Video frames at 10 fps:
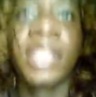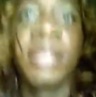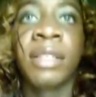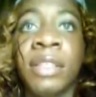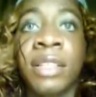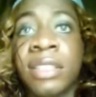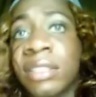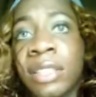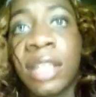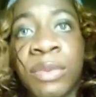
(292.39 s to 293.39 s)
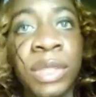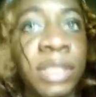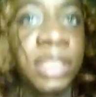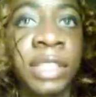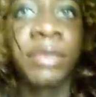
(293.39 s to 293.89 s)
You know, that's just kind of
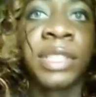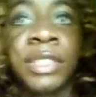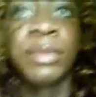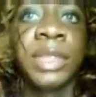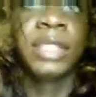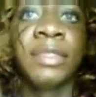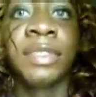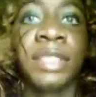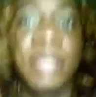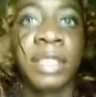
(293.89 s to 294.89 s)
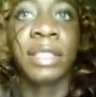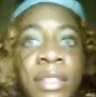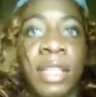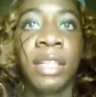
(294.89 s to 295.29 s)
what generation we live in today.